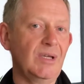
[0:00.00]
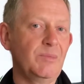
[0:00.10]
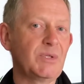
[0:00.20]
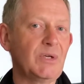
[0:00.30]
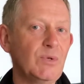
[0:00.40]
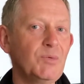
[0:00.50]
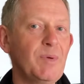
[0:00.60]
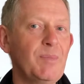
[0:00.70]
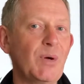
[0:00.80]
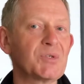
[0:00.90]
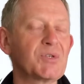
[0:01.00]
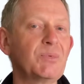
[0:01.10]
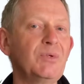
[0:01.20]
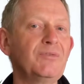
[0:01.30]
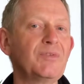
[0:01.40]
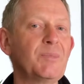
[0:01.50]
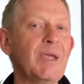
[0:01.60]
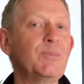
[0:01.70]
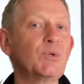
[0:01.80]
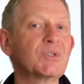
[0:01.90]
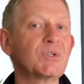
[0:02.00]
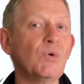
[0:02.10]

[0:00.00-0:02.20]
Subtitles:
but it will be possible for people to